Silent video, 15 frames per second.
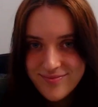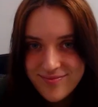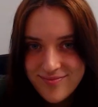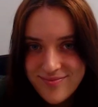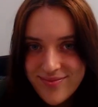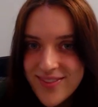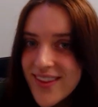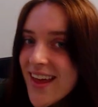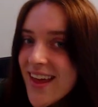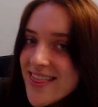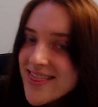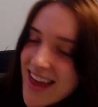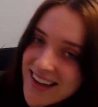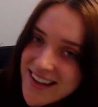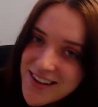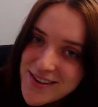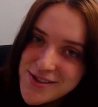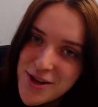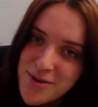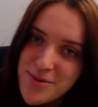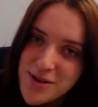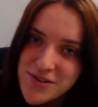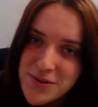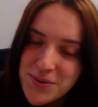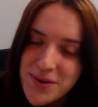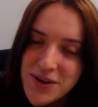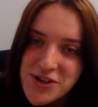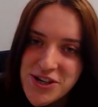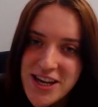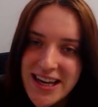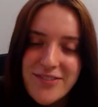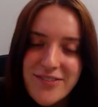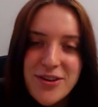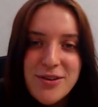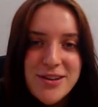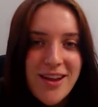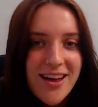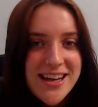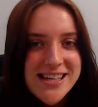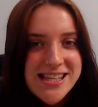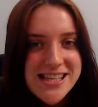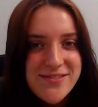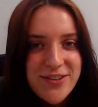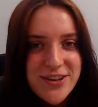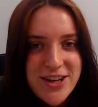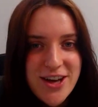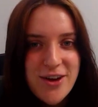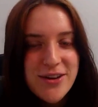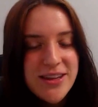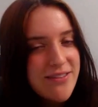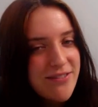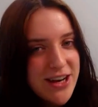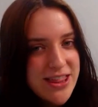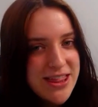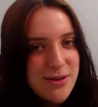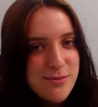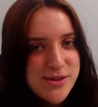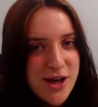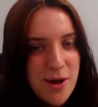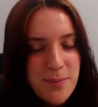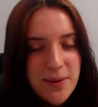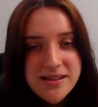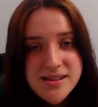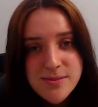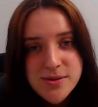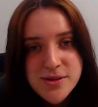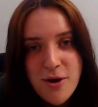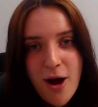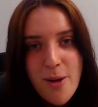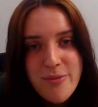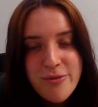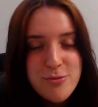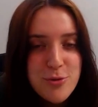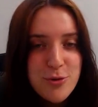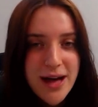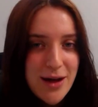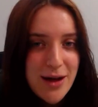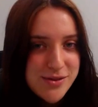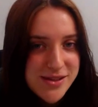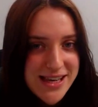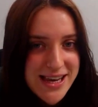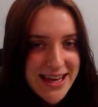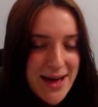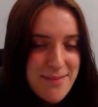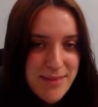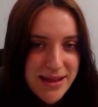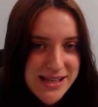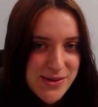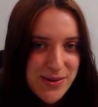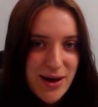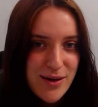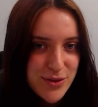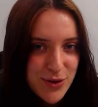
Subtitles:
Thank you so much for watching. If you liked this video, give it a thumbs up and subscribe for more counseling and mental health content,